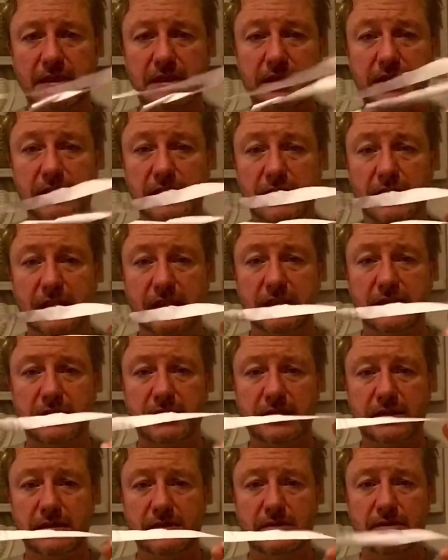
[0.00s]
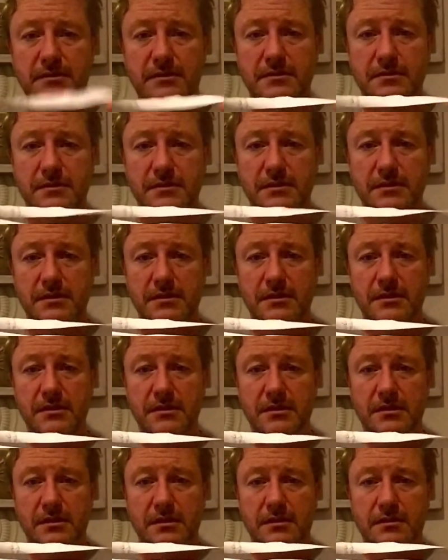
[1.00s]
into this,
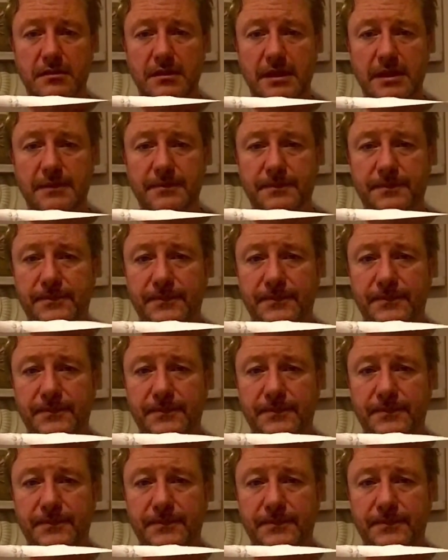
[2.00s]
right?